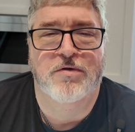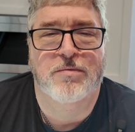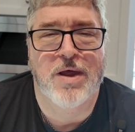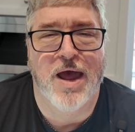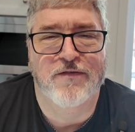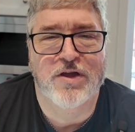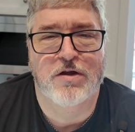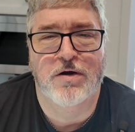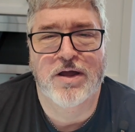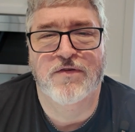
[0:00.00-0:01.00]
having
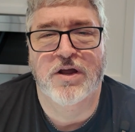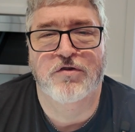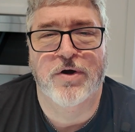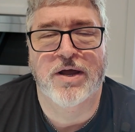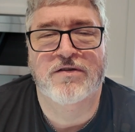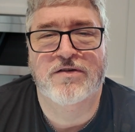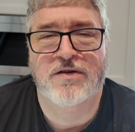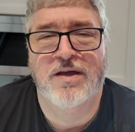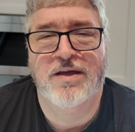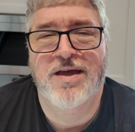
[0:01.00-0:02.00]
your evening
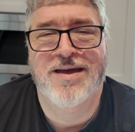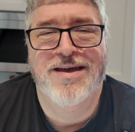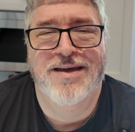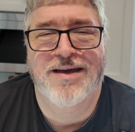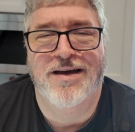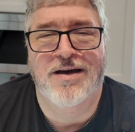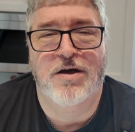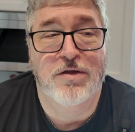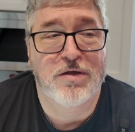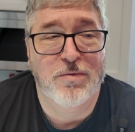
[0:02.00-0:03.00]
drinks,
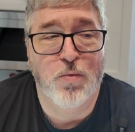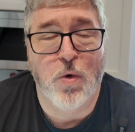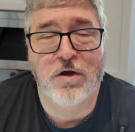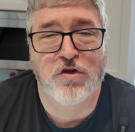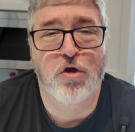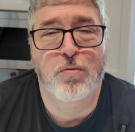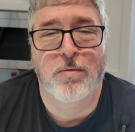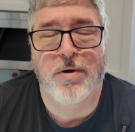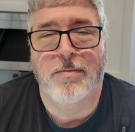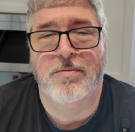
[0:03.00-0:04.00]
1 cube
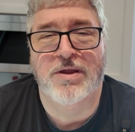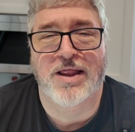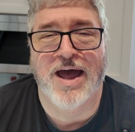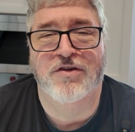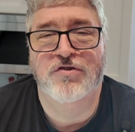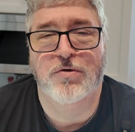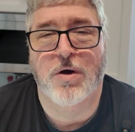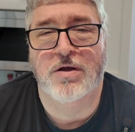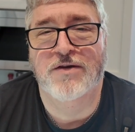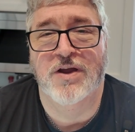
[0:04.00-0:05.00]
would probably last you
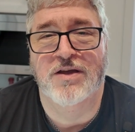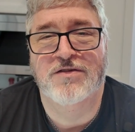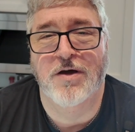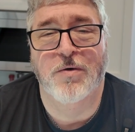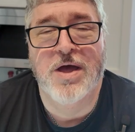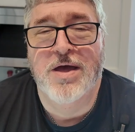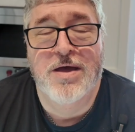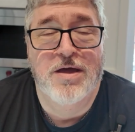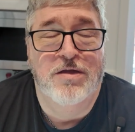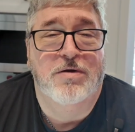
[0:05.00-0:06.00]
all evening. So
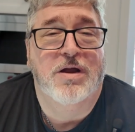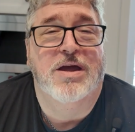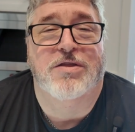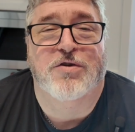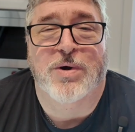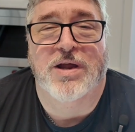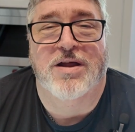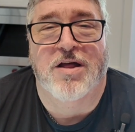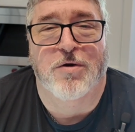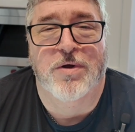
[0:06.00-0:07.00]
you could get the
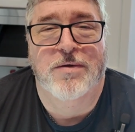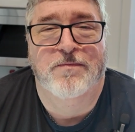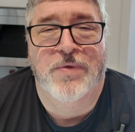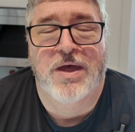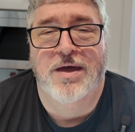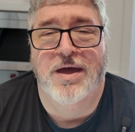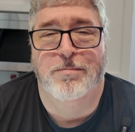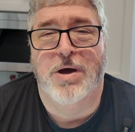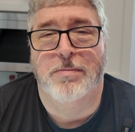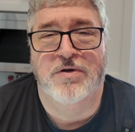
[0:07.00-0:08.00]
$20 one,
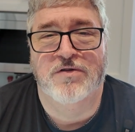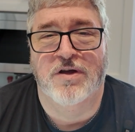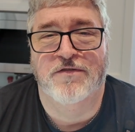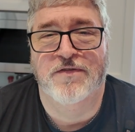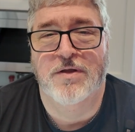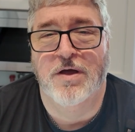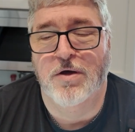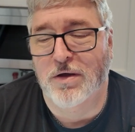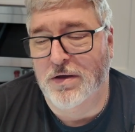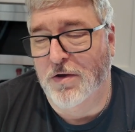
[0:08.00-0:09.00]
pop yourself,
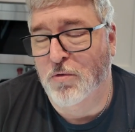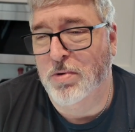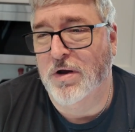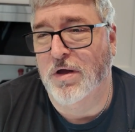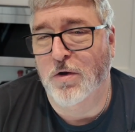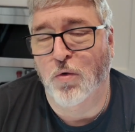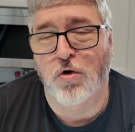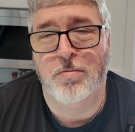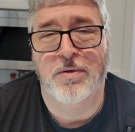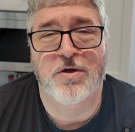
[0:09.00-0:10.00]
open an
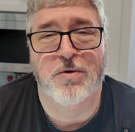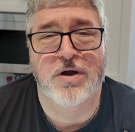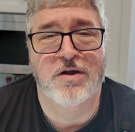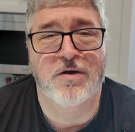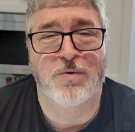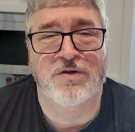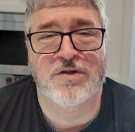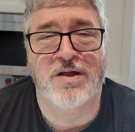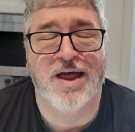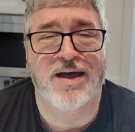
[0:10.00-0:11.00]
orb and throw it in your
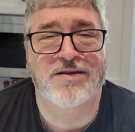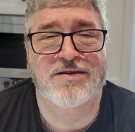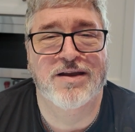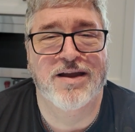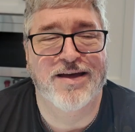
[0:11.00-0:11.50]
whiskey glass and